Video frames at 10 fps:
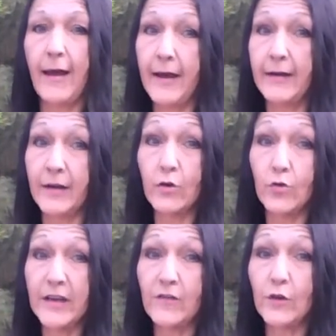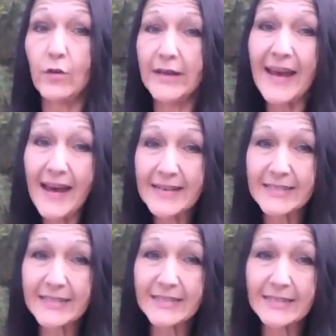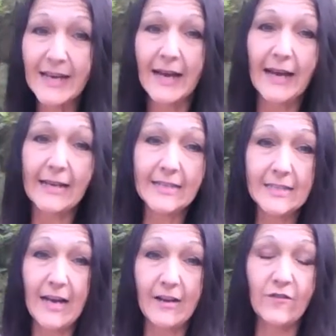and it'll give you a yes instead